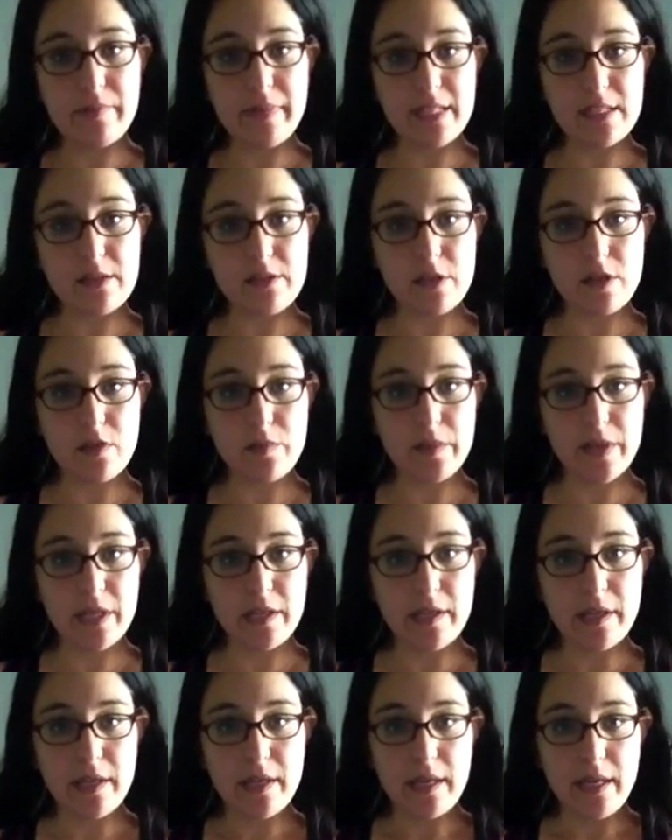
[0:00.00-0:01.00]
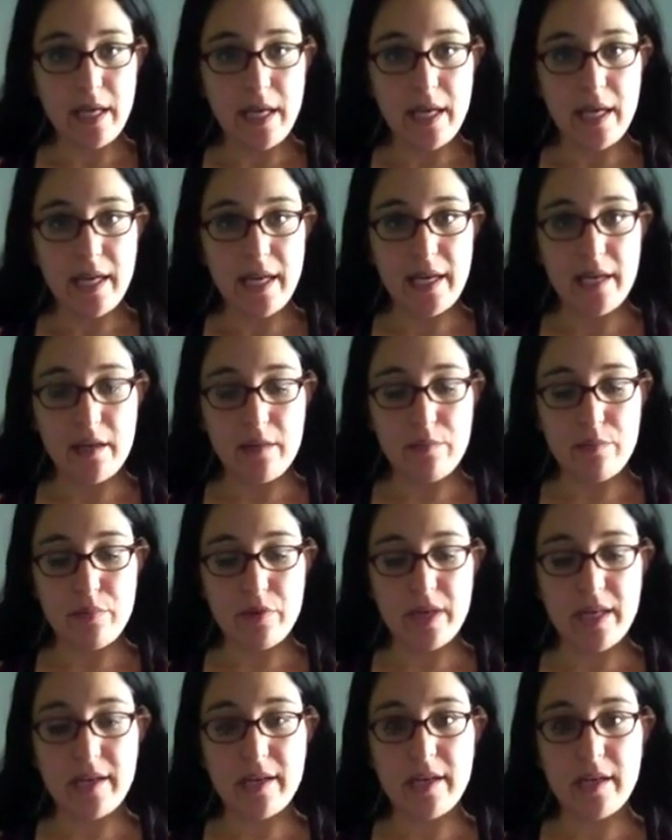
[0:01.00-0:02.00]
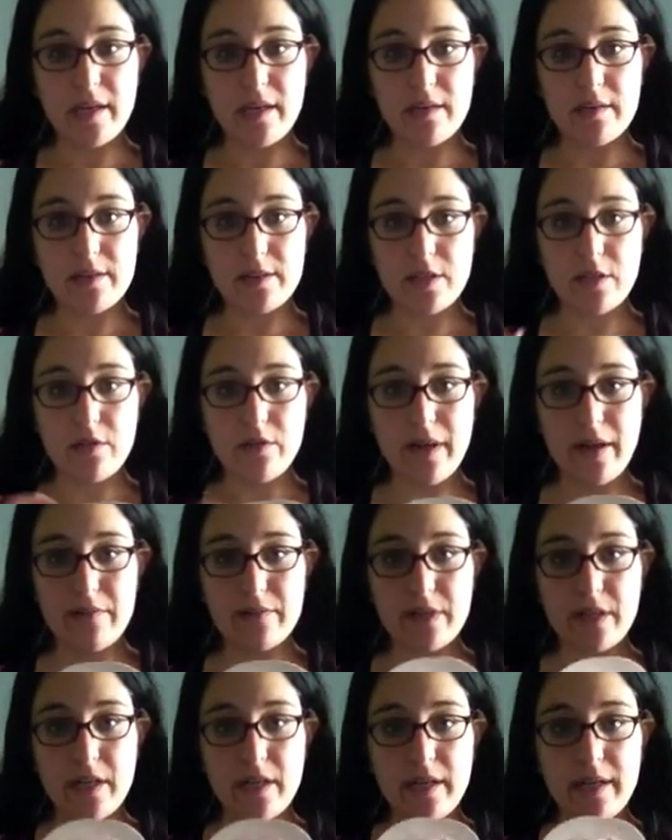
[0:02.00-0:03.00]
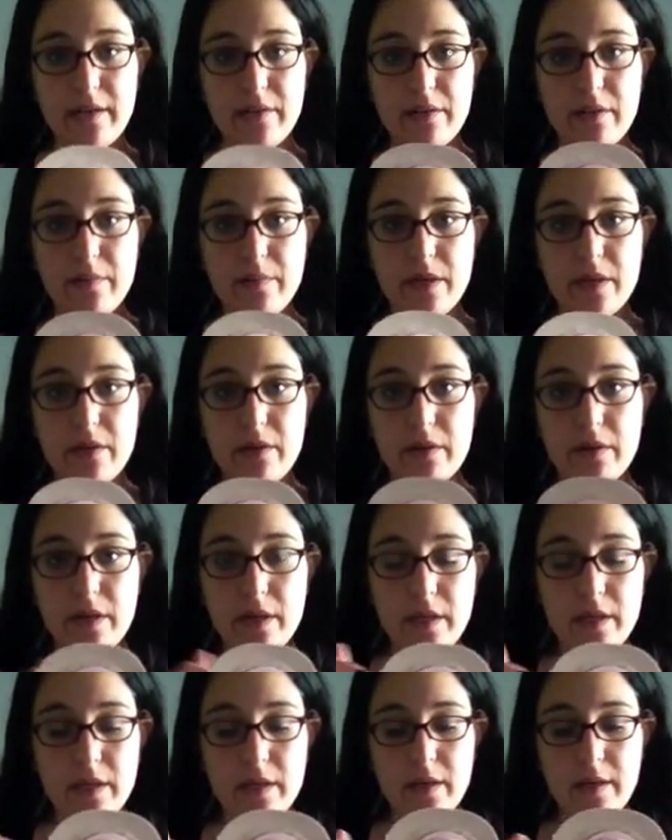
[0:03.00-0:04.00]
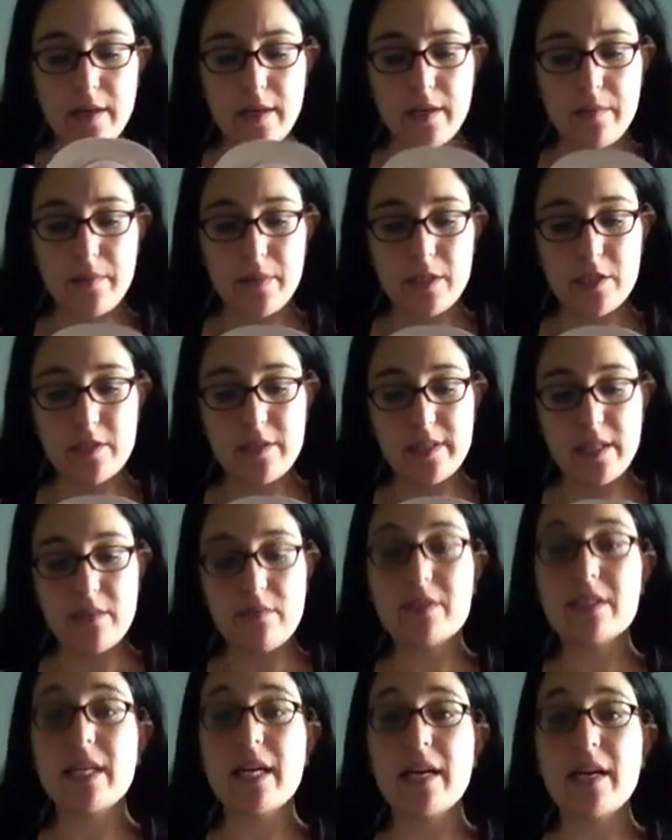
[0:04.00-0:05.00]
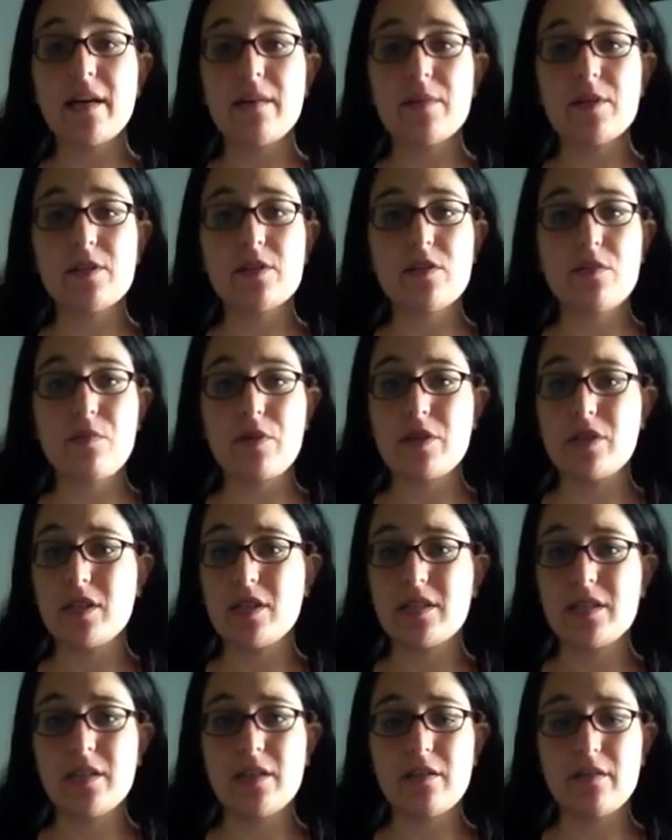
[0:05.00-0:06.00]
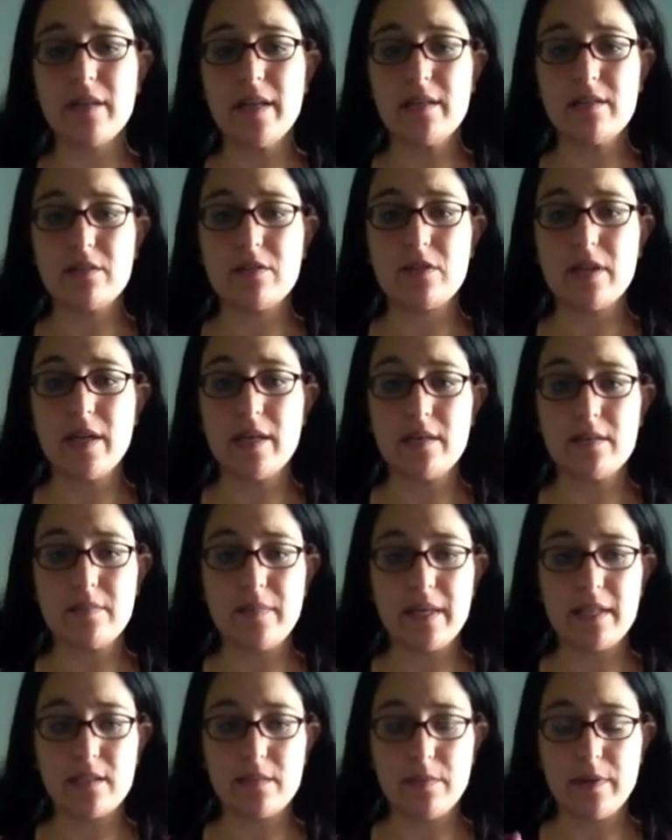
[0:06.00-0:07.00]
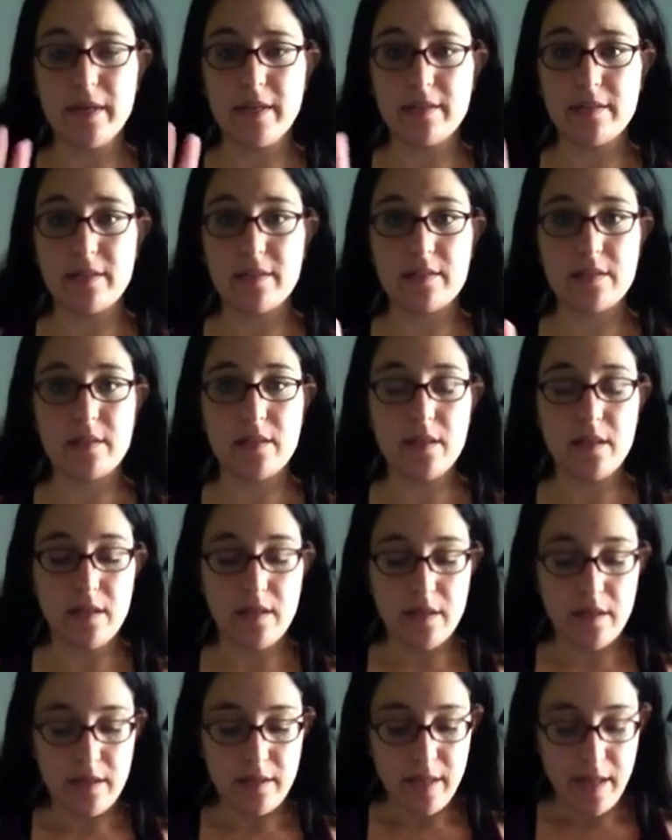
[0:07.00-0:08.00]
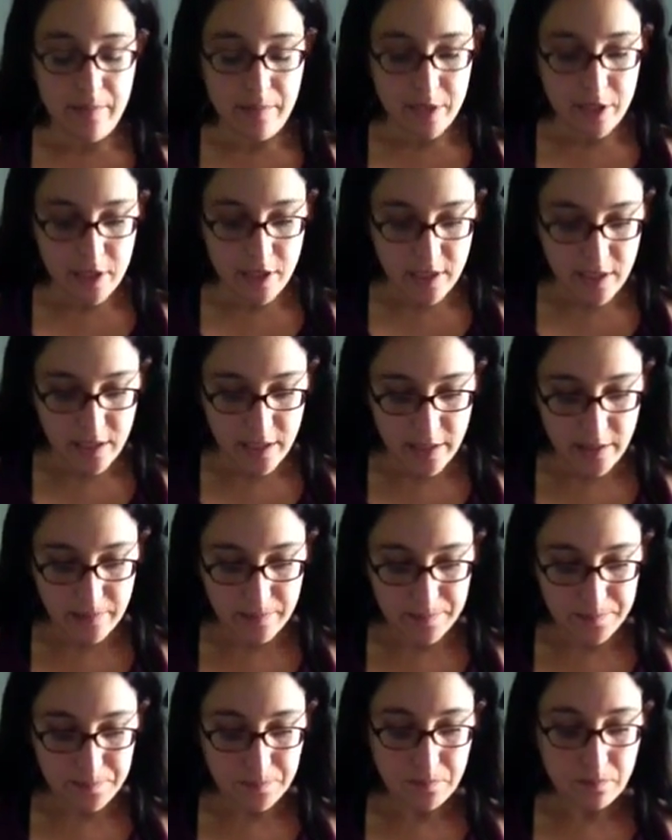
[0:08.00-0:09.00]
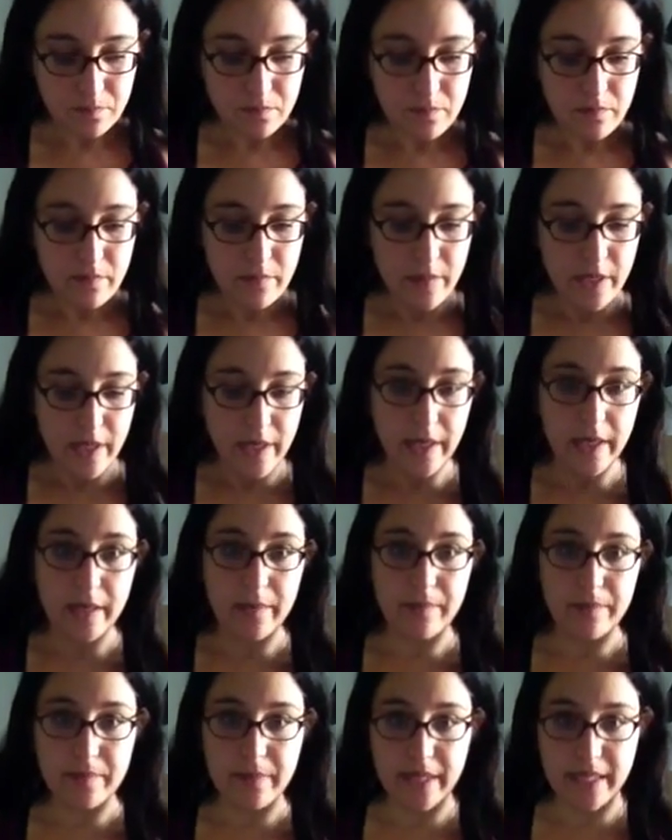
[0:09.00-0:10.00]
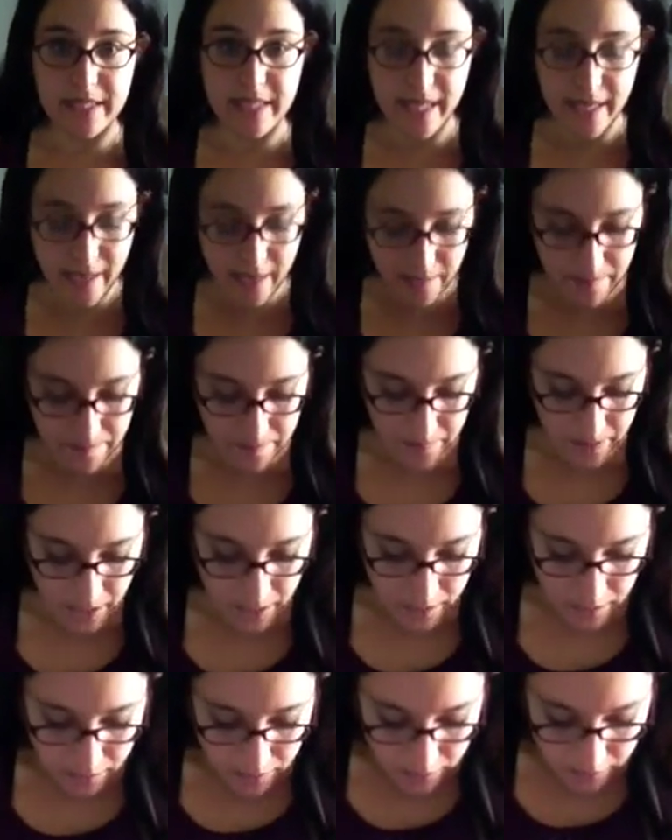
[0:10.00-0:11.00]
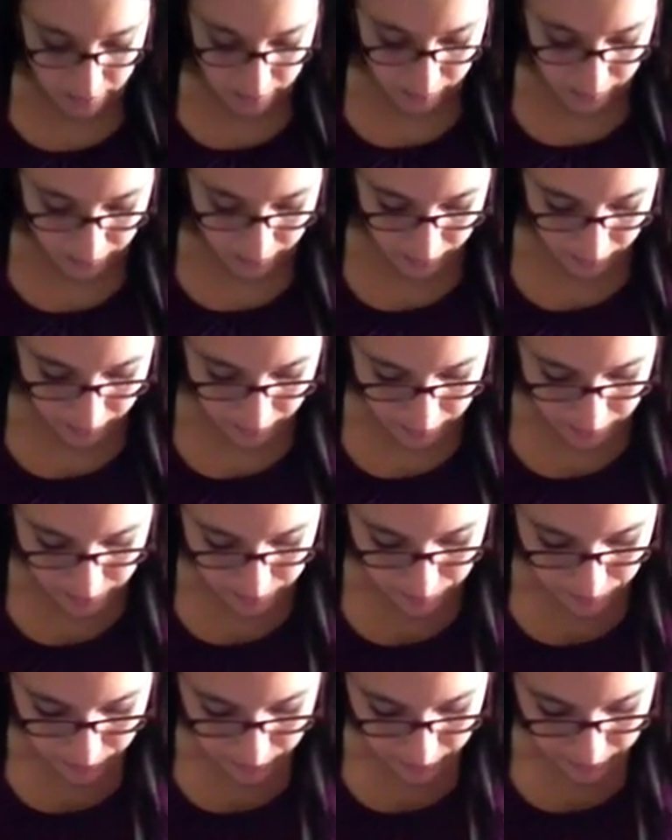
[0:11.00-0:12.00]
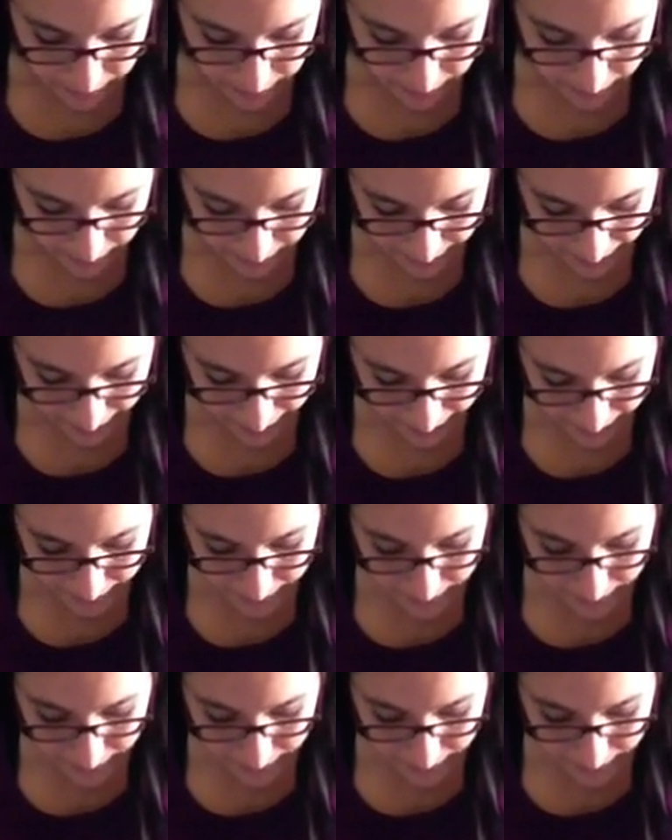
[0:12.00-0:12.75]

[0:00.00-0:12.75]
my stoma and I get them pre-cut so you don't have to cut out the middle. It just saves time. It's so much easier, less stress, makes the process that much easier. And I take it and just put it like that.